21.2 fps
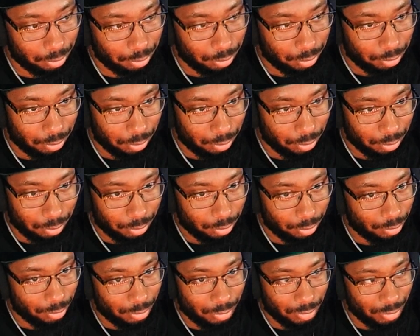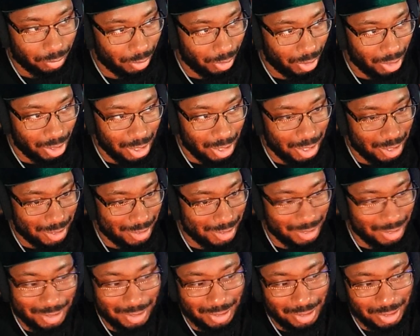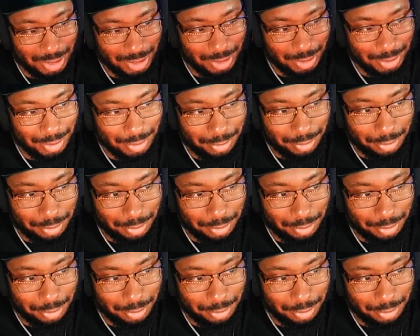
Yeah, that's just GG.